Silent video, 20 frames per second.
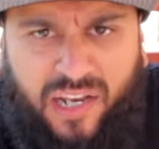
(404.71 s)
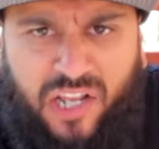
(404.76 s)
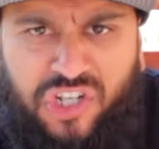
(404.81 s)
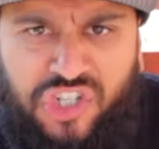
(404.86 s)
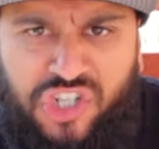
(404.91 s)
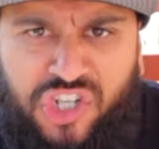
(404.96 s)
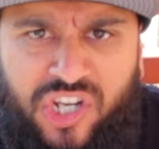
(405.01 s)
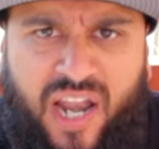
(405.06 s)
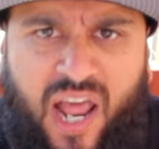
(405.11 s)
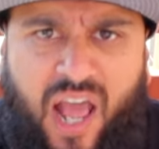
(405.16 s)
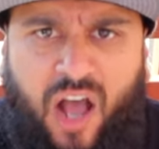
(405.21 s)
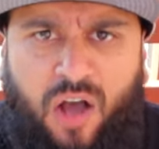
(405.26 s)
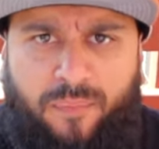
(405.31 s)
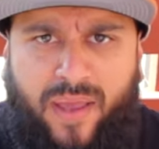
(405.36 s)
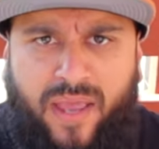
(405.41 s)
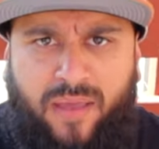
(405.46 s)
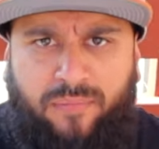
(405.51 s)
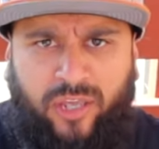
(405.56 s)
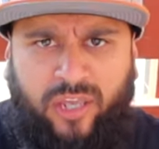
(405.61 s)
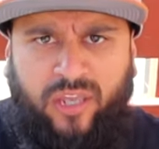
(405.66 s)
like Chanel,
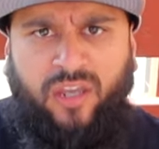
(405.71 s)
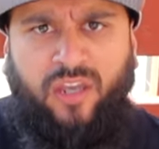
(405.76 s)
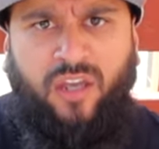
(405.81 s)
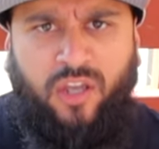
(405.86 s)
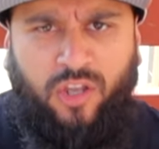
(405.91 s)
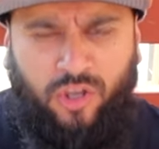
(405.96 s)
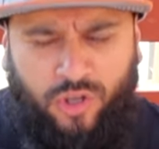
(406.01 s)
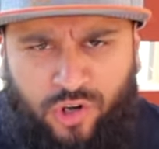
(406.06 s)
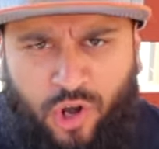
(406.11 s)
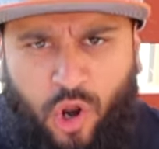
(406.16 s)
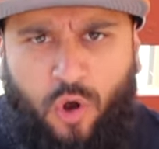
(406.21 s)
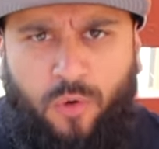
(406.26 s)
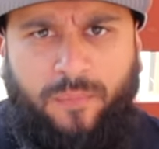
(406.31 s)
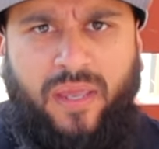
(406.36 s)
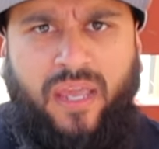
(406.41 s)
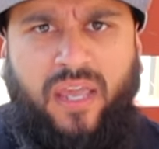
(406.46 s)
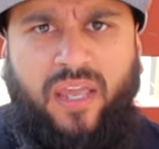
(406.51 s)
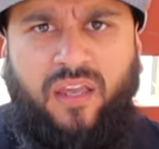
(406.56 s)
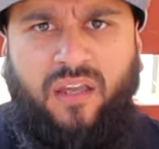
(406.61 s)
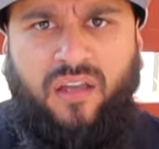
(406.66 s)
baby. You know
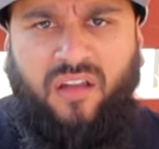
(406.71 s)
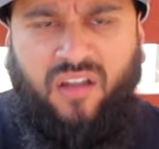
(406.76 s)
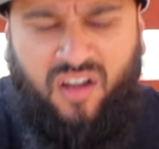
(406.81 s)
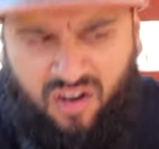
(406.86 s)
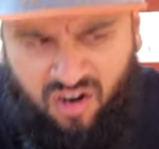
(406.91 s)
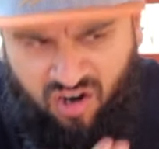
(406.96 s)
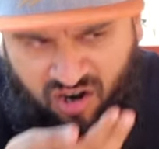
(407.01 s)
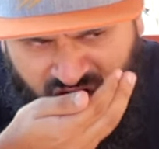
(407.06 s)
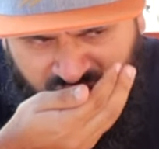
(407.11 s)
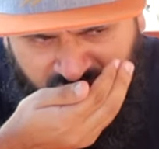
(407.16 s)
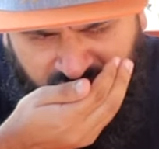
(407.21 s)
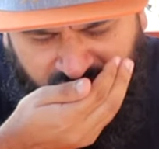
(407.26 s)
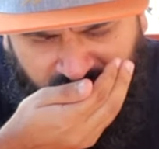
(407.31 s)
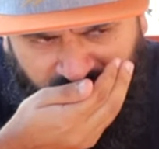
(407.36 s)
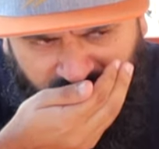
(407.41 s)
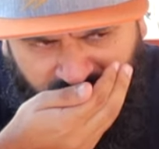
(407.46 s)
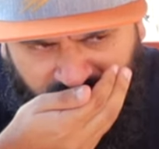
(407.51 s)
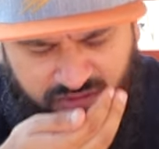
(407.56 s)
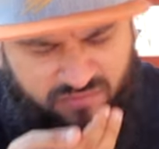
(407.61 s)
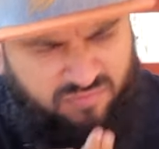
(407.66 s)
me?
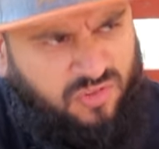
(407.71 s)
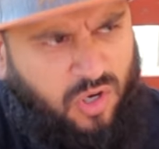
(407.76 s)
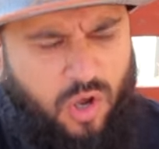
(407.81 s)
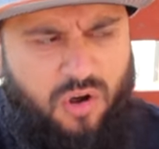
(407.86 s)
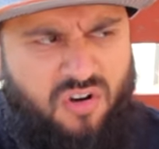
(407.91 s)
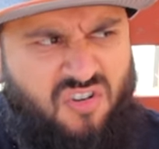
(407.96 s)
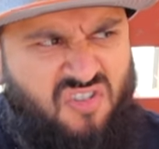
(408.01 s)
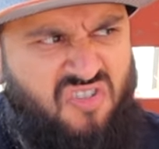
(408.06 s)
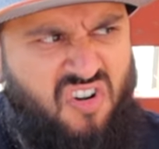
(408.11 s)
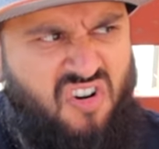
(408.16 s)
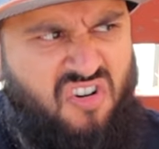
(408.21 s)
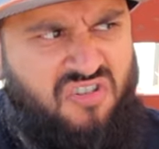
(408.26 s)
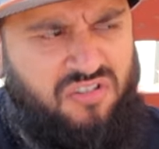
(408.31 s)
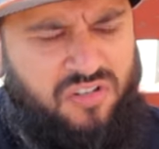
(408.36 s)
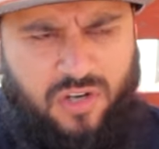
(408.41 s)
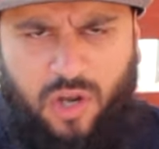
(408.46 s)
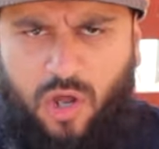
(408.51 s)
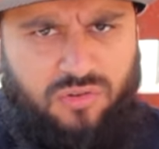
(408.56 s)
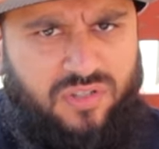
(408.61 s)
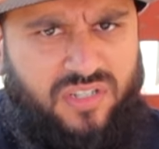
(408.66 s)
No,
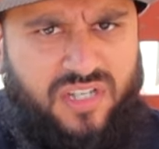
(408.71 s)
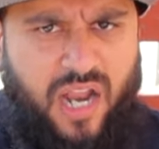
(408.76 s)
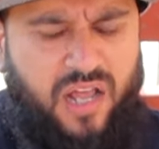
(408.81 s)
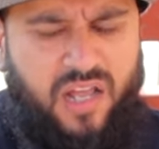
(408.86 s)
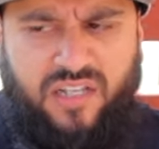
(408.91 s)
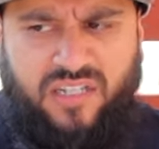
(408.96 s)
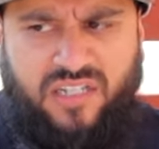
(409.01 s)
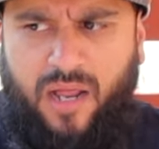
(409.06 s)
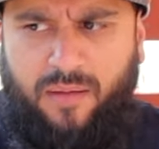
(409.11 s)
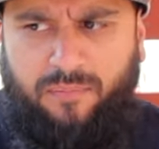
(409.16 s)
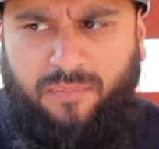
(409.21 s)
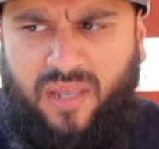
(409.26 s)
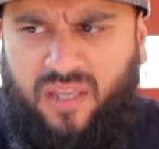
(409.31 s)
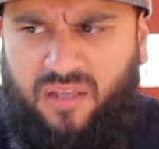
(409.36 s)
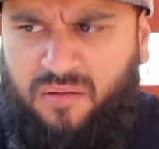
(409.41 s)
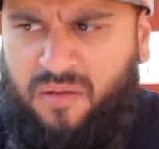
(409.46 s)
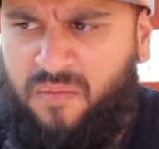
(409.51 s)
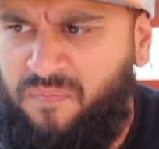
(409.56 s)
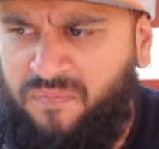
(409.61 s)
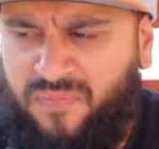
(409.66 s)
no, it's not
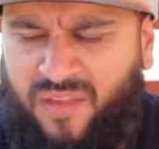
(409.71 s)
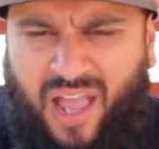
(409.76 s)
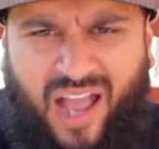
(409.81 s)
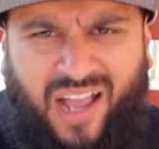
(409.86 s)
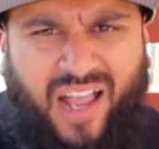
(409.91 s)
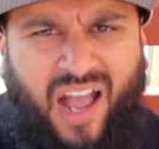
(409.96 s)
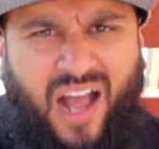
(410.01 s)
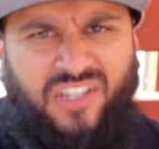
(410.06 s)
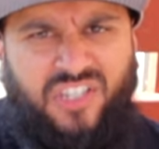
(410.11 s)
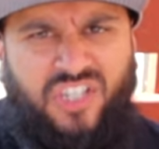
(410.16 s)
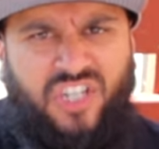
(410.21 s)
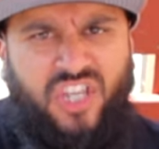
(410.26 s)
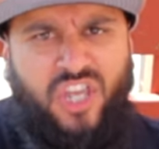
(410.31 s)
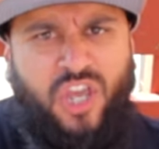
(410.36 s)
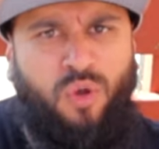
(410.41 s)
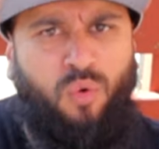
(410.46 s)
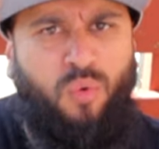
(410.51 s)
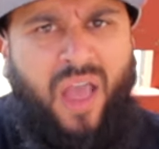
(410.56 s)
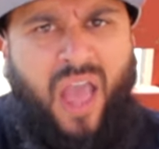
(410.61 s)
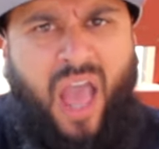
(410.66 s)
me. I got to
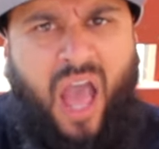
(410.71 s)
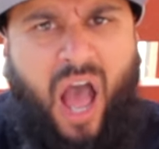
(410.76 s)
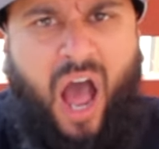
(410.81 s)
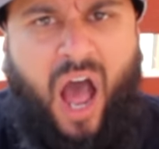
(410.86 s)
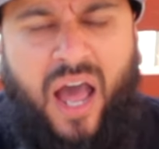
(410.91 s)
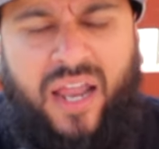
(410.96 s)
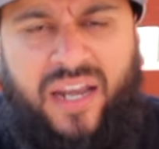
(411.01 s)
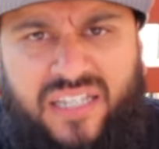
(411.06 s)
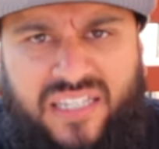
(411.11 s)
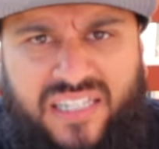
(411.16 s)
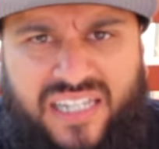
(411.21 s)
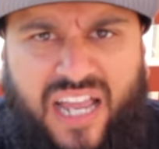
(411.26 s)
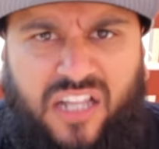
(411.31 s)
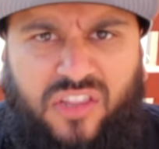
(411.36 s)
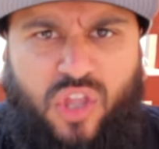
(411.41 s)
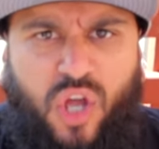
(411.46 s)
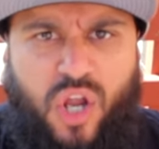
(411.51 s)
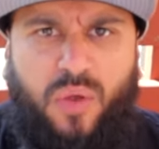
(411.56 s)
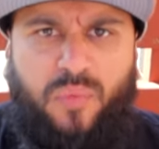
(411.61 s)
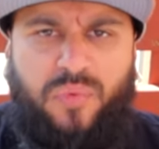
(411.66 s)
you. Honestly, I
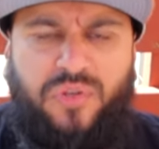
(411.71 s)
thought it